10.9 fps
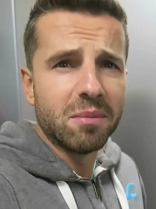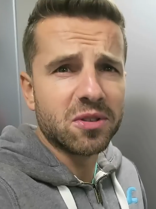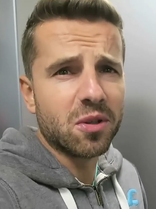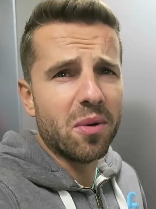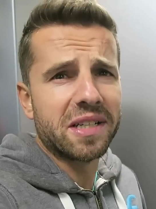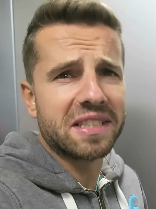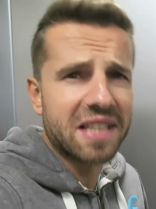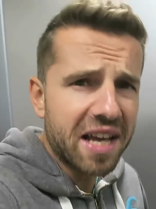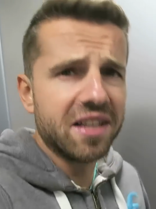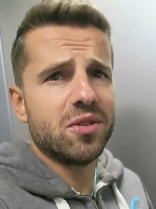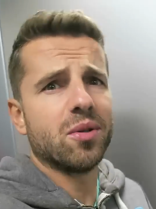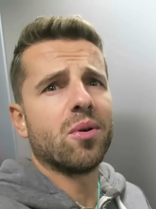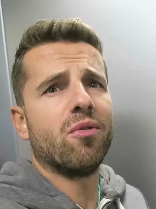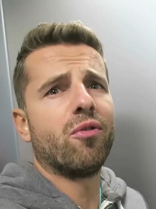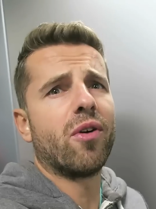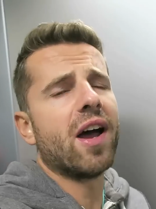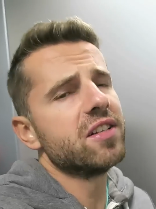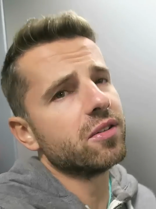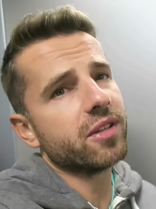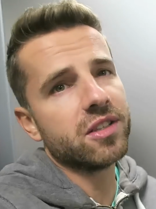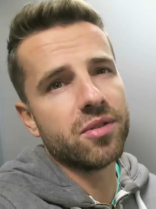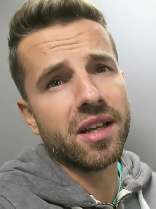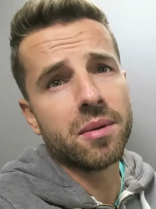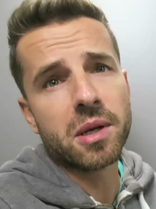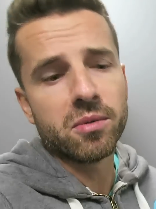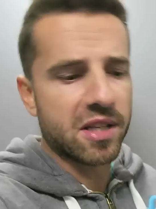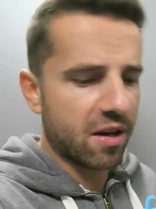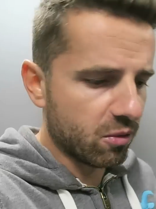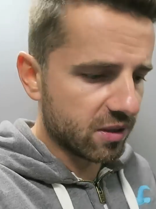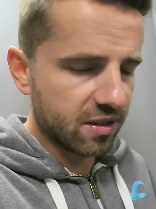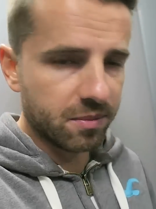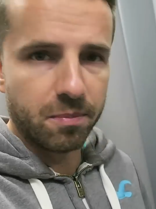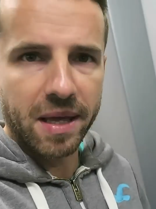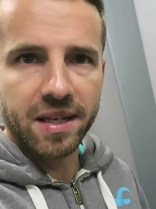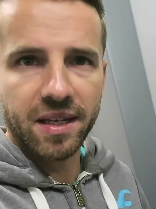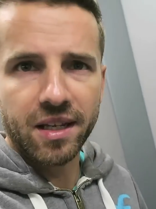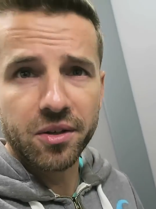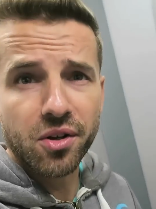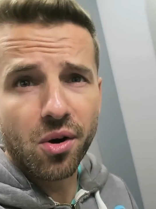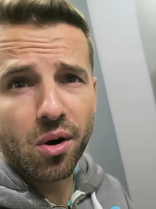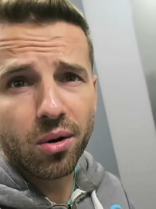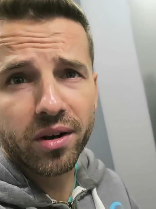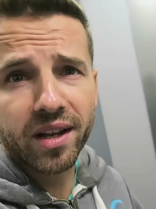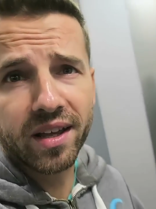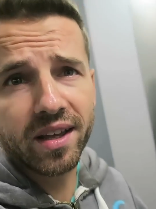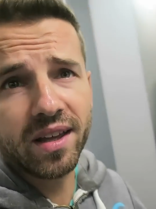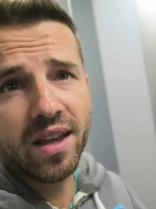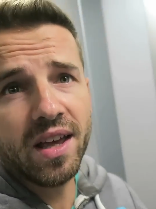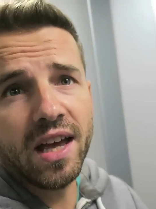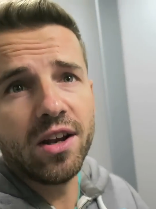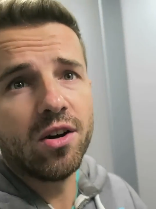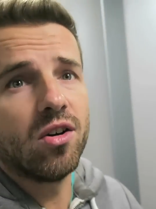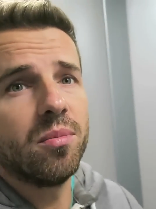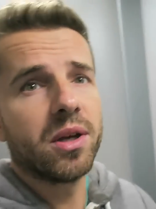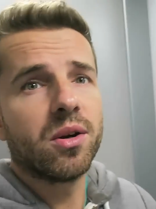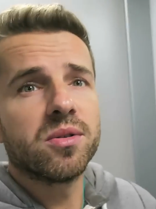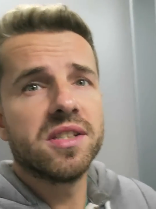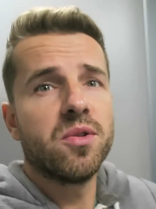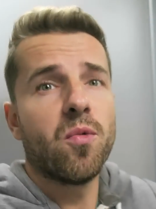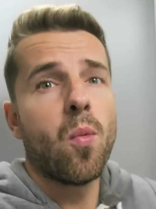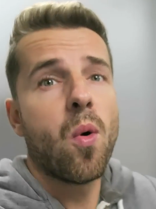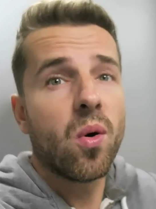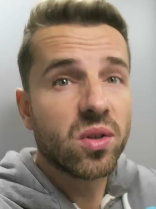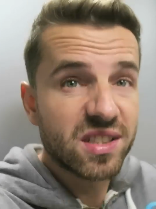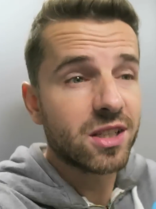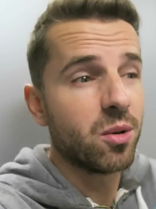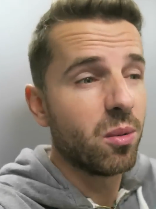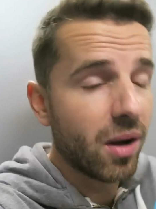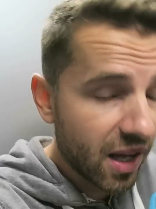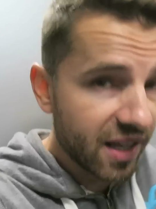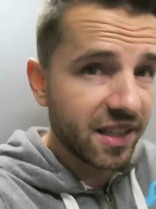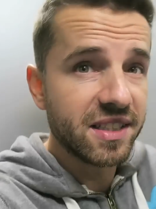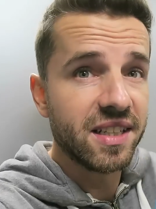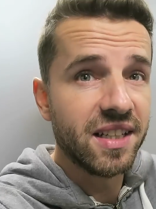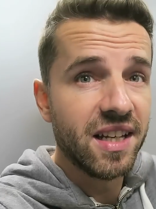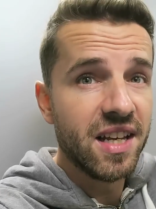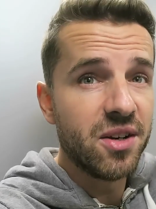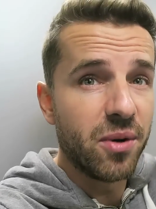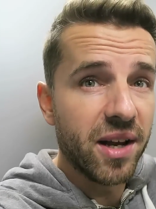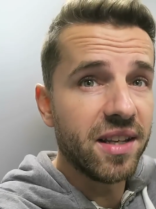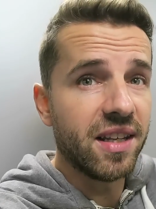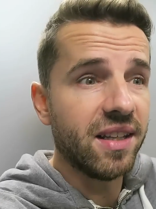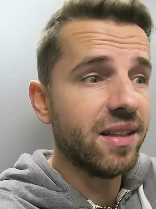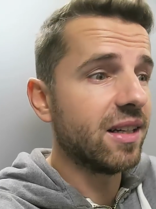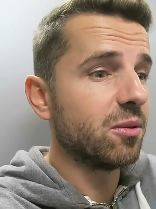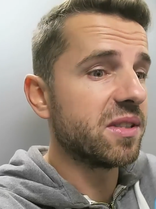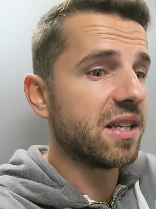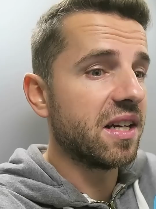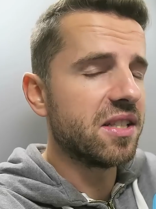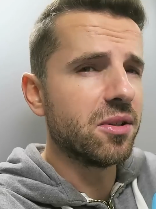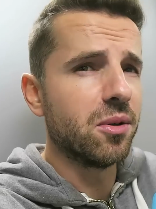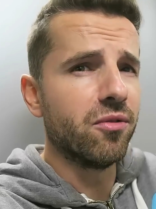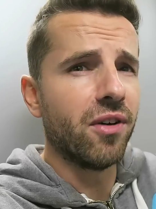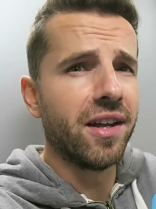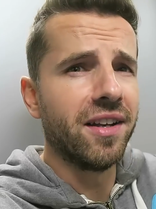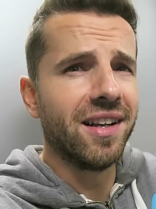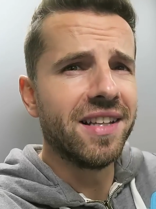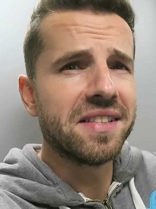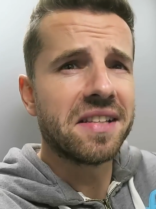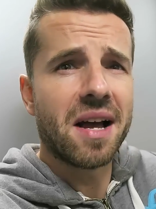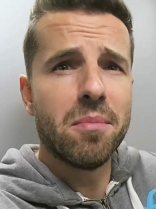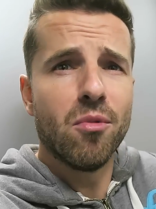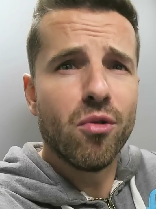I'm so excited to go for ice hockey training because I was spending the whole day at home because it was quite rainy outside, so finally some